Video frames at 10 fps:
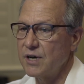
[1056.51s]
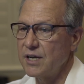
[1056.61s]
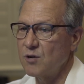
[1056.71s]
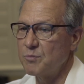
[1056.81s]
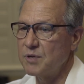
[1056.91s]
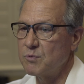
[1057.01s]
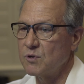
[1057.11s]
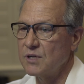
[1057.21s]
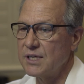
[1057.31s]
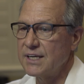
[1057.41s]
I help
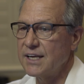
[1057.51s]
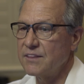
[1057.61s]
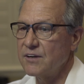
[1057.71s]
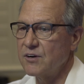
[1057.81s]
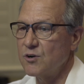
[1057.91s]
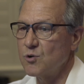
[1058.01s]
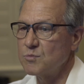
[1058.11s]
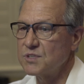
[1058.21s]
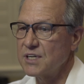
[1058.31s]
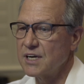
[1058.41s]
people get their
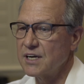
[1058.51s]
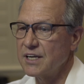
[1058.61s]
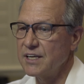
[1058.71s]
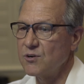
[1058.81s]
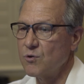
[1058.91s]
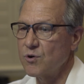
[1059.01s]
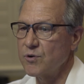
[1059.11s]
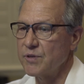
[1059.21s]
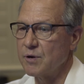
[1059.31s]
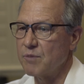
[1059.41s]
homes in
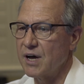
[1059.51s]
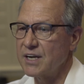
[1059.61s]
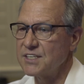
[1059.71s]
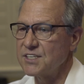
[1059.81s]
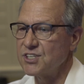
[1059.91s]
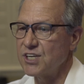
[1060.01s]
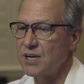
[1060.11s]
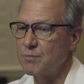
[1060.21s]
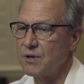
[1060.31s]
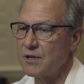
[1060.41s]
order and their bodies in
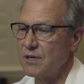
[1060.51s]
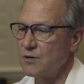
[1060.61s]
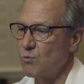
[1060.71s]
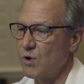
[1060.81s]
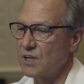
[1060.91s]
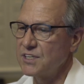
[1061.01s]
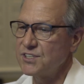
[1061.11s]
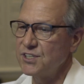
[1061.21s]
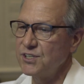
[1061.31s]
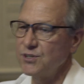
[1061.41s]
shape. Wellness
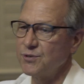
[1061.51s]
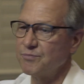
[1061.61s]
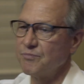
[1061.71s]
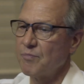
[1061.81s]
to you,